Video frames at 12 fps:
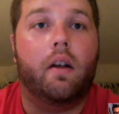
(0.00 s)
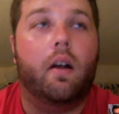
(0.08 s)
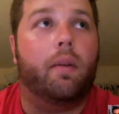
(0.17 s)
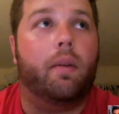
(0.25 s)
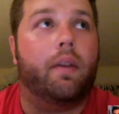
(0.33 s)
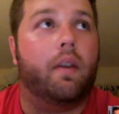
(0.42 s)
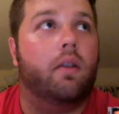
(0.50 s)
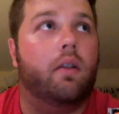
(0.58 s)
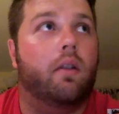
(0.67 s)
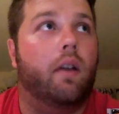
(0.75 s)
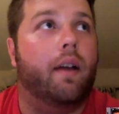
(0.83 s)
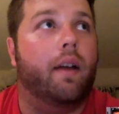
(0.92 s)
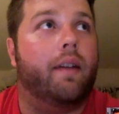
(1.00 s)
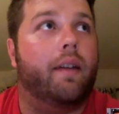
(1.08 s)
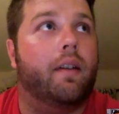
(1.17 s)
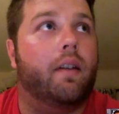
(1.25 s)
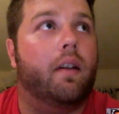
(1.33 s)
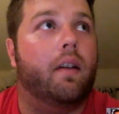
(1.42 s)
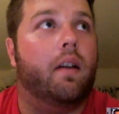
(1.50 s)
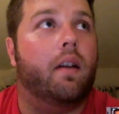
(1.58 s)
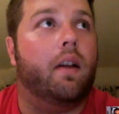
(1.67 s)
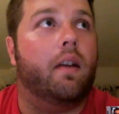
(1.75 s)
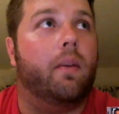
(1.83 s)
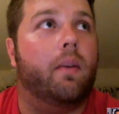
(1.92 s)
but then utilizing it
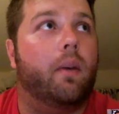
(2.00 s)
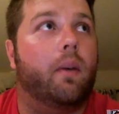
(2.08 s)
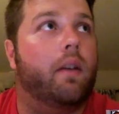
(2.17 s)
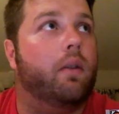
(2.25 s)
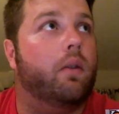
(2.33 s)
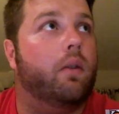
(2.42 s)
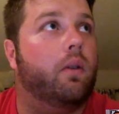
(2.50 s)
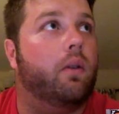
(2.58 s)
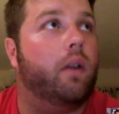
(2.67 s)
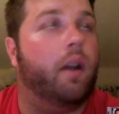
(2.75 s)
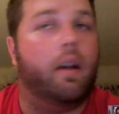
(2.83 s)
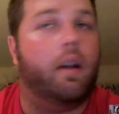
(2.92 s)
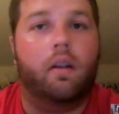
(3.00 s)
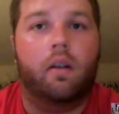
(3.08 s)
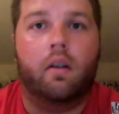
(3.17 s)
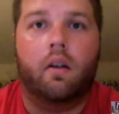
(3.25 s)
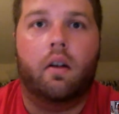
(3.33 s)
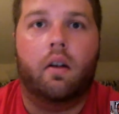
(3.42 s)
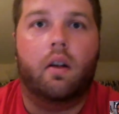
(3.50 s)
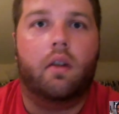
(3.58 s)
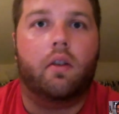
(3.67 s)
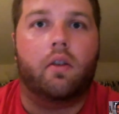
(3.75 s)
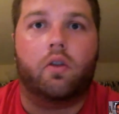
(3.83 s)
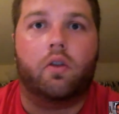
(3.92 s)
as a way to create
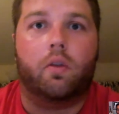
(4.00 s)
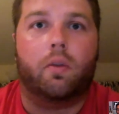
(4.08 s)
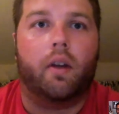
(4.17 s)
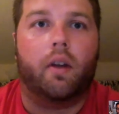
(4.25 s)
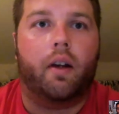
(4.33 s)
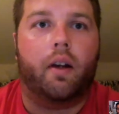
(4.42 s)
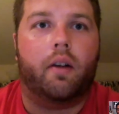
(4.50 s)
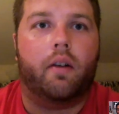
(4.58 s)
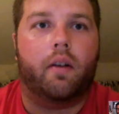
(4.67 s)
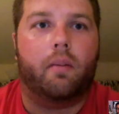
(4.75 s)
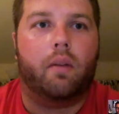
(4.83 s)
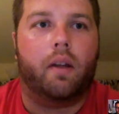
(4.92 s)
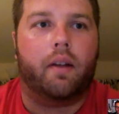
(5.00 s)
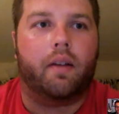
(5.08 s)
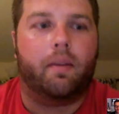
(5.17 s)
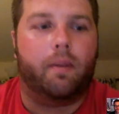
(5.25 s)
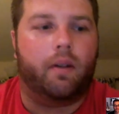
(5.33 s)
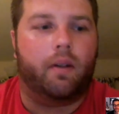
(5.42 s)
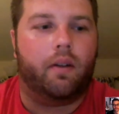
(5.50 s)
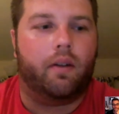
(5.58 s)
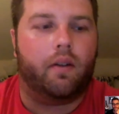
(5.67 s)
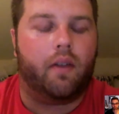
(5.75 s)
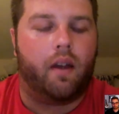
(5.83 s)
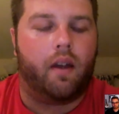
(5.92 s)
just super layered, complex
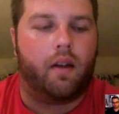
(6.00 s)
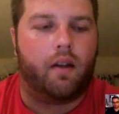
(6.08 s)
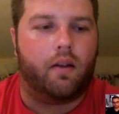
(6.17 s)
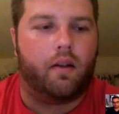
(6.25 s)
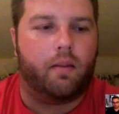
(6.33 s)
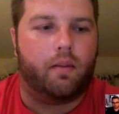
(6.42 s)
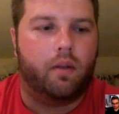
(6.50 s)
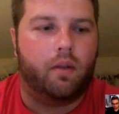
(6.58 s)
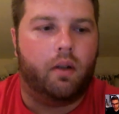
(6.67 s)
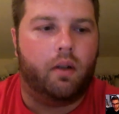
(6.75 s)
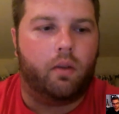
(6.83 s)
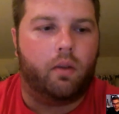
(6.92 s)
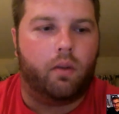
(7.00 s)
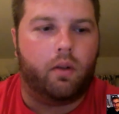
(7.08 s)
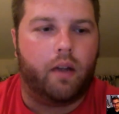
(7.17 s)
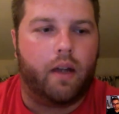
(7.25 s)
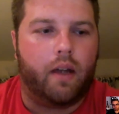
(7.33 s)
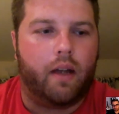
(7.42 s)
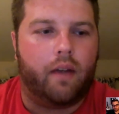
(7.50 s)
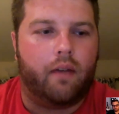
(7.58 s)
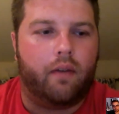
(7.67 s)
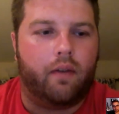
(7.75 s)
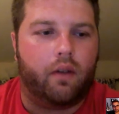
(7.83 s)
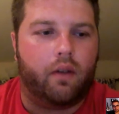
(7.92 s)
beers that um, really have
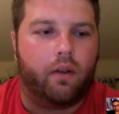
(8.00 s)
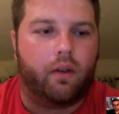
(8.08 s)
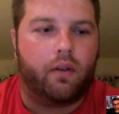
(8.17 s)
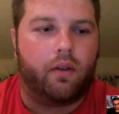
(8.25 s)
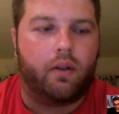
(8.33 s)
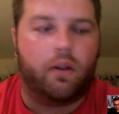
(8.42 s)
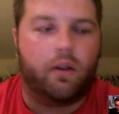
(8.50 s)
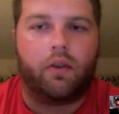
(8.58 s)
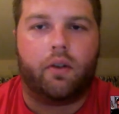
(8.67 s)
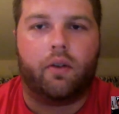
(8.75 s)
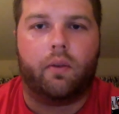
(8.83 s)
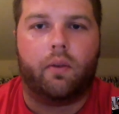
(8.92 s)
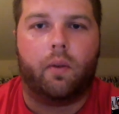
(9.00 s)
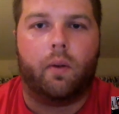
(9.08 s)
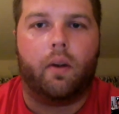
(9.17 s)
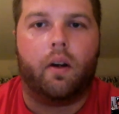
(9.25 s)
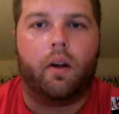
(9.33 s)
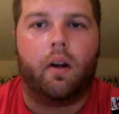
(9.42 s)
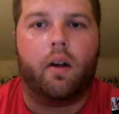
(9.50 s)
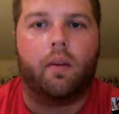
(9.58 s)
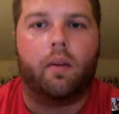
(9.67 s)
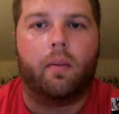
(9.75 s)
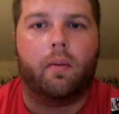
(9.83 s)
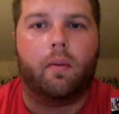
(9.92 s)
you know a signature from where we are, as,
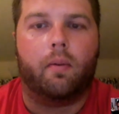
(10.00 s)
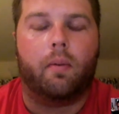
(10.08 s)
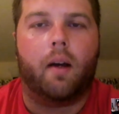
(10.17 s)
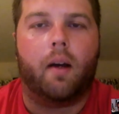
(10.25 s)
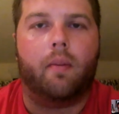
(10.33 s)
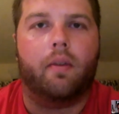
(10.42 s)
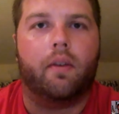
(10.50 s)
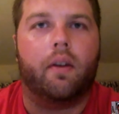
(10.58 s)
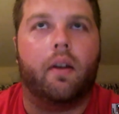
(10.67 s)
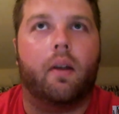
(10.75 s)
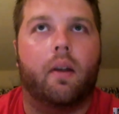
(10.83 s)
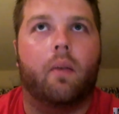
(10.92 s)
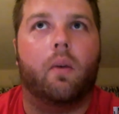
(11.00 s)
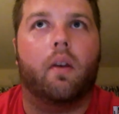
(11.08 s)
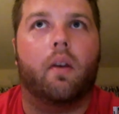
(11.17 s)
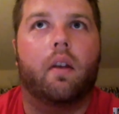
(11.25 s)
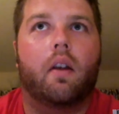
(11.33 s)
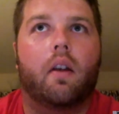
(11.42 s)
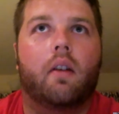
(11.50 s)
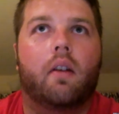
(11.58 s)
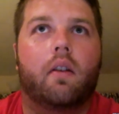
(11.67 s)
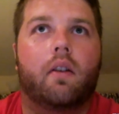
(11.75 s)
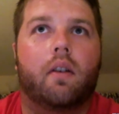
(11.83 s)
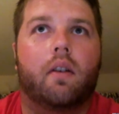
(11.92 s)
Bob was saying, with
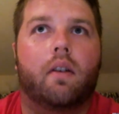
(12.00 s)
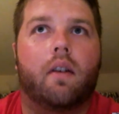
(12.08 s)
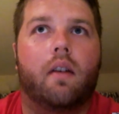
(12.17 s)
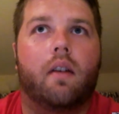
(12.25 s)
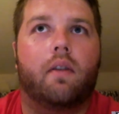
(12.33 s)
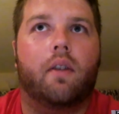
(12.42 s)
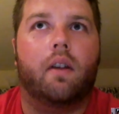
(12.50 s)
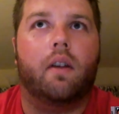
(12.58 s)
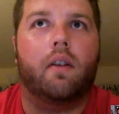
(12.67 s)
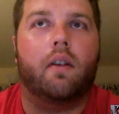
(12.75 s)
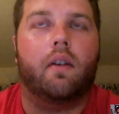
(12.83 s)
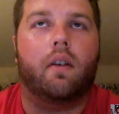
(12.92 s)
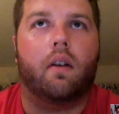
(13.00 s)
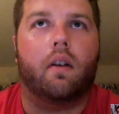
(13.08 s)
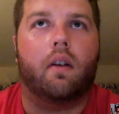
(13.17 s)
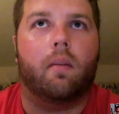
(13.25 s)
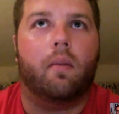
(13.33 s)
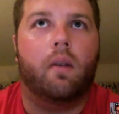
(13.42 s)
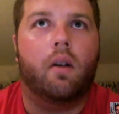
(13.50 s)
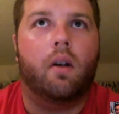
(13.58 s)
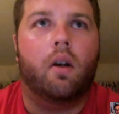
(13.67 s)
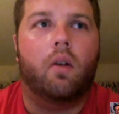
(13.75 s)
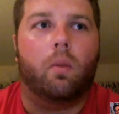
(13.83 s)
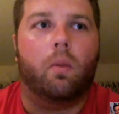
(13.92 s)
using his native yeast. Um,
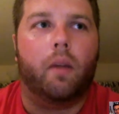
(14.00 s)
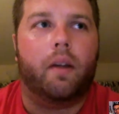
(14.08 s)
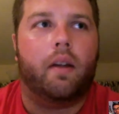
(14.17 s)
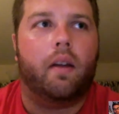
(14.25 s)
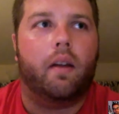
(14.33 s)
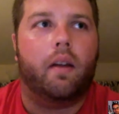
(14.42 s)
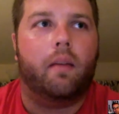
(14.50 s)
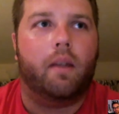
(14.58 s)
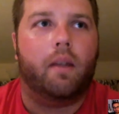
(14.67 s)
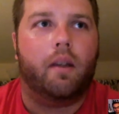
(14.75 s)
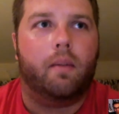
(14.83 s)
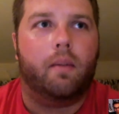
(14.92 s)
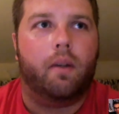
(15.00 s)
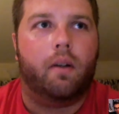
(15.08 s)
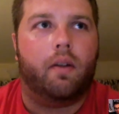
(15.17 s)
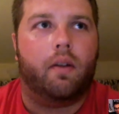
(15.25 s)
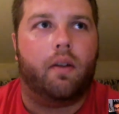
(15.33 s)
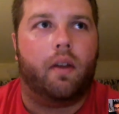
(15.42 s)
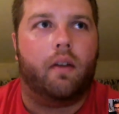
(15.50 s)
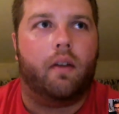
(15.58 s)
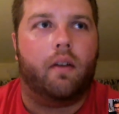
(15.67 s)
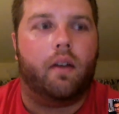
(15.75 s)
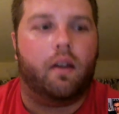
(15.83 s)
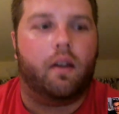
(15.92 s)
we're making then making beers that
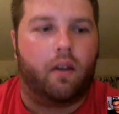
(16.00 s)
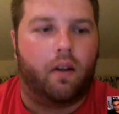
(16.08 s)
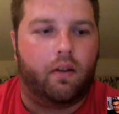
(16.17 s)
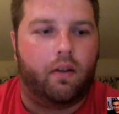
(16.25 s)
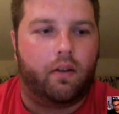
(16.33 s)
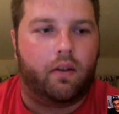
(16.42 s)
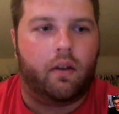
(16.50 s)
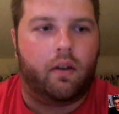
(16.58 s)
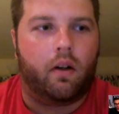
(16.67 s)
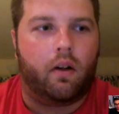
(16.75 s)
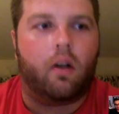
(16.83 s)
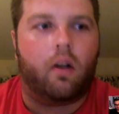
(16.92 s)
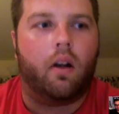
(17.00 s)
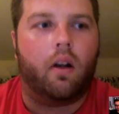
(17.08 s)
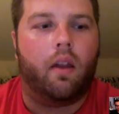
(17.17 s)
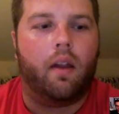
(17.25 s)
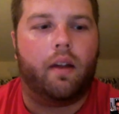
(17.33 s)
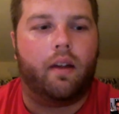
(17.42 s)
that taste and are unlike